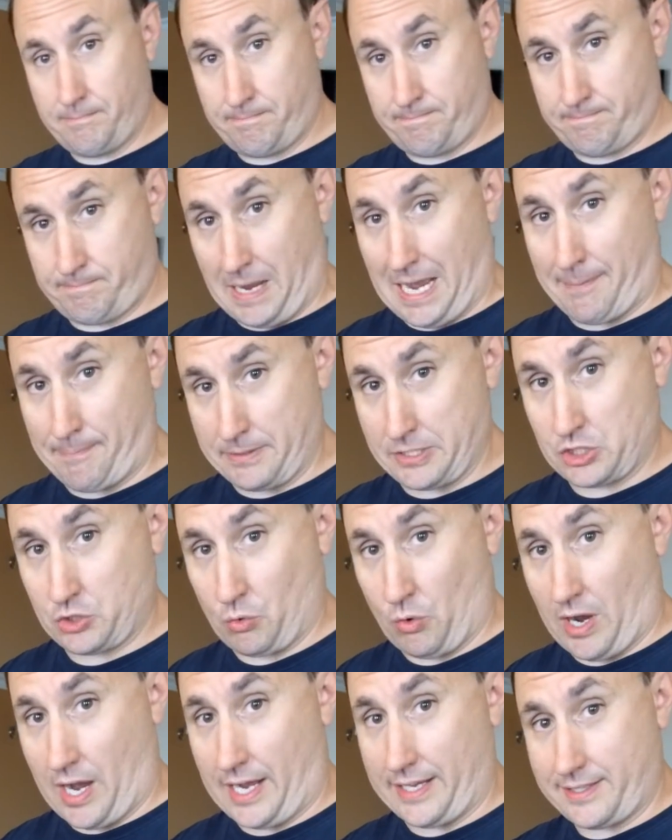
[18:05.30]
pop a
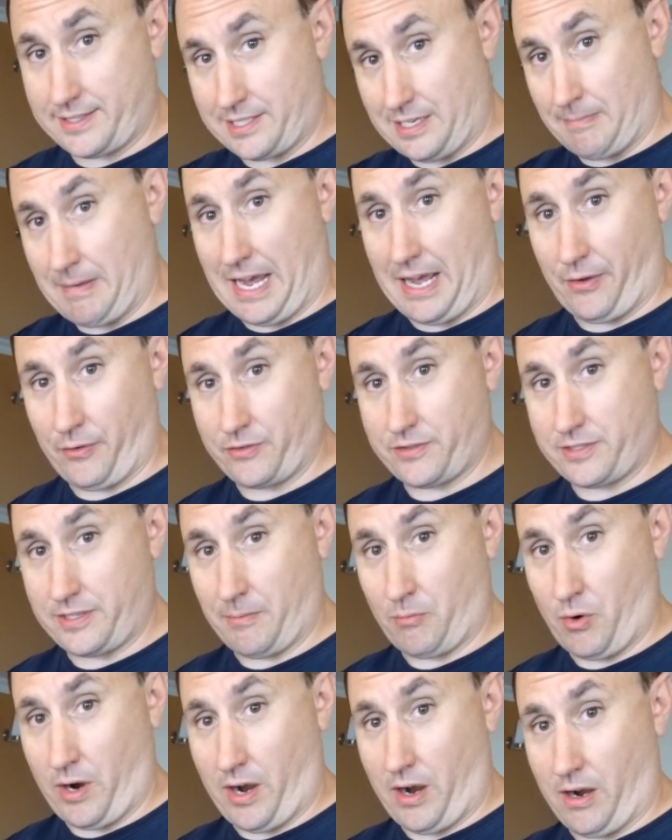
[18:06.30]
squat
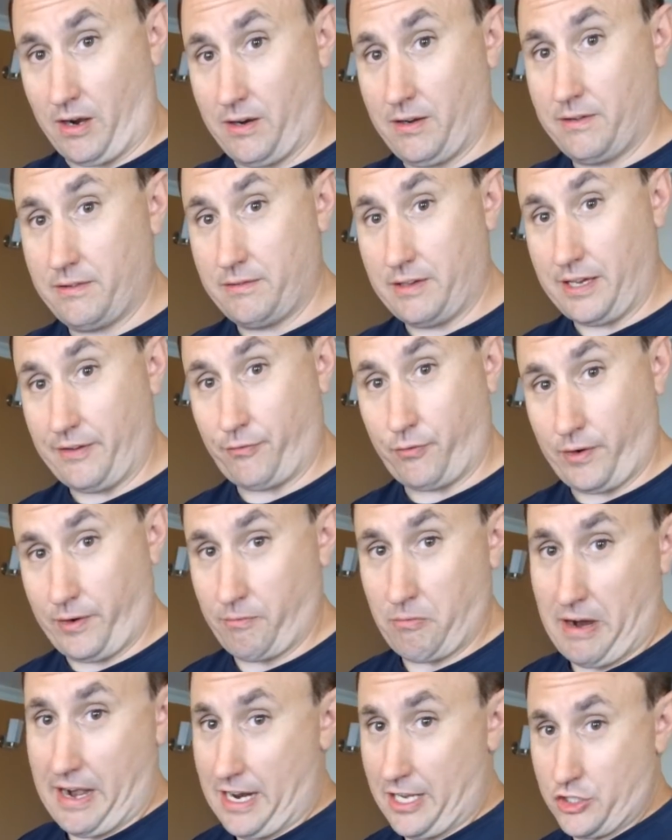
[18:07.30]
somewhere if we
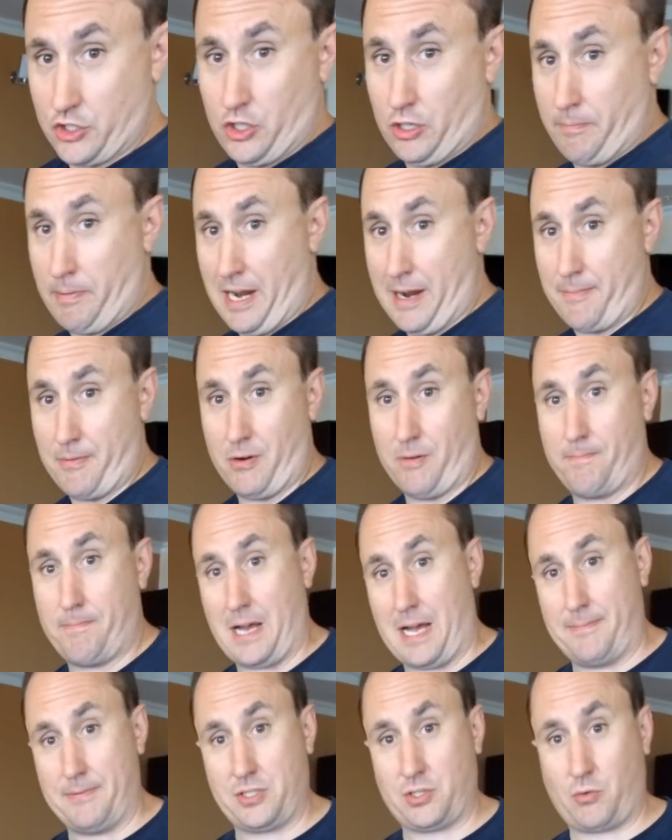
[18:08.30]
ran out of toilet paper,
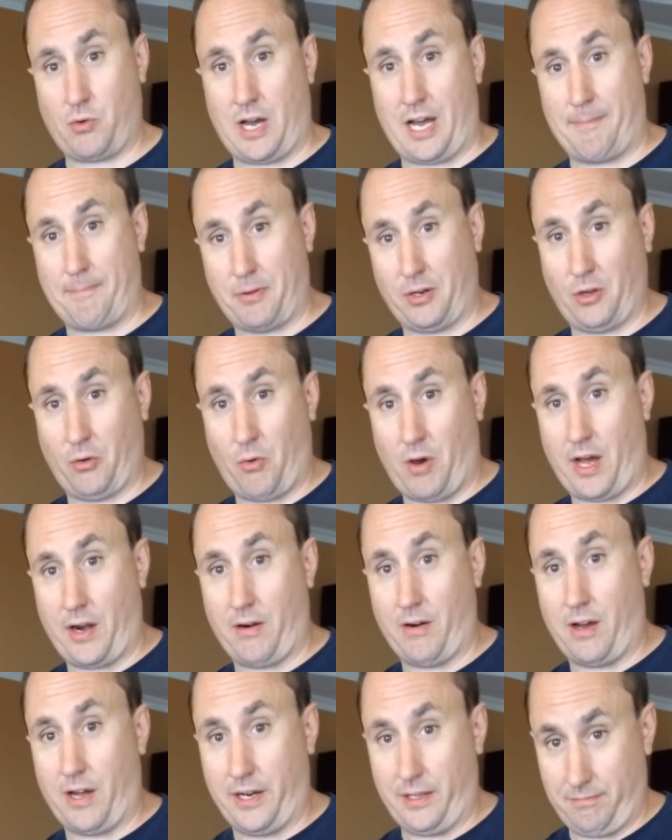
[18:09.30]
pop a squat, put a little
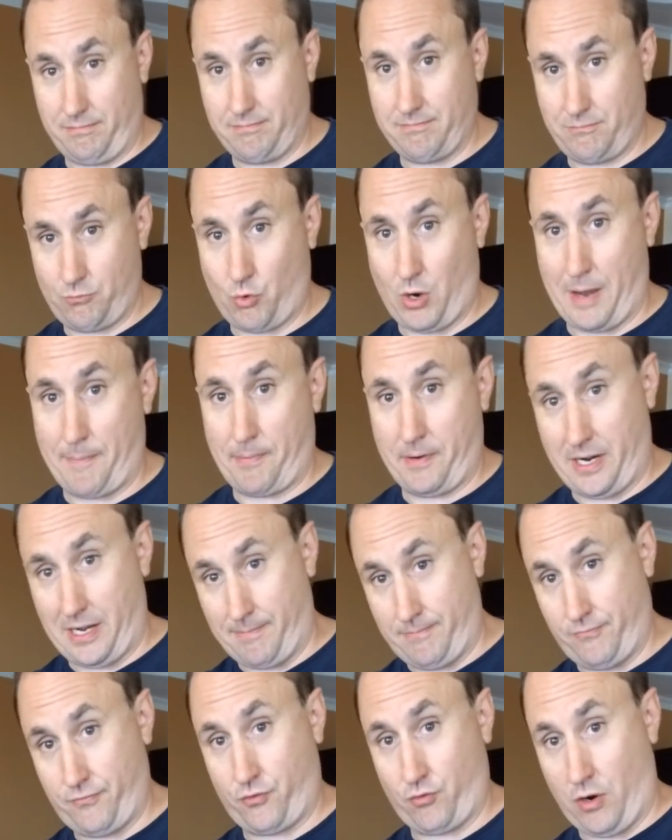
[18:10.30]
water on it, wipe it
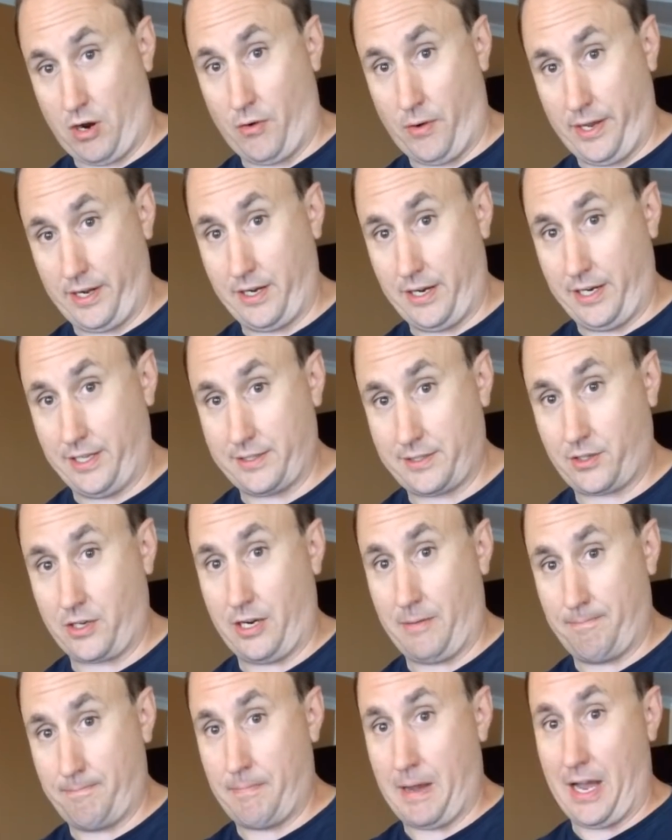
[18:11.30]
up, throw it, and it's going
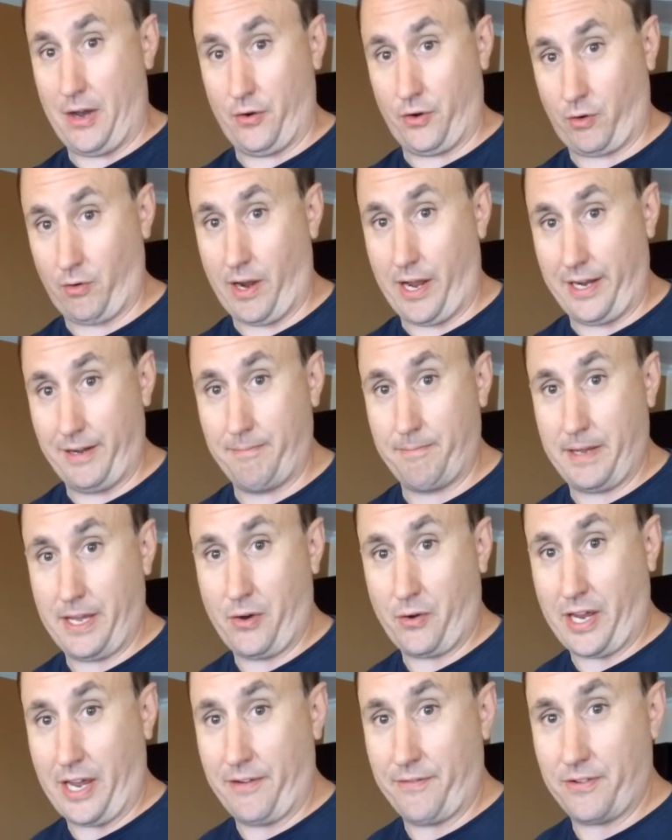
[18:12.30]
to biodegrade and be
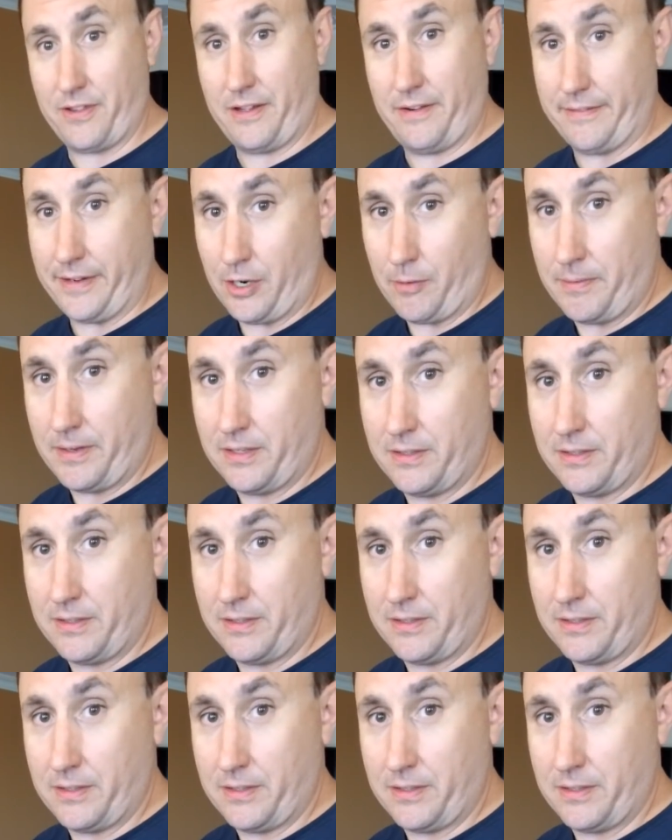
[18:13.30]
okay for the environment?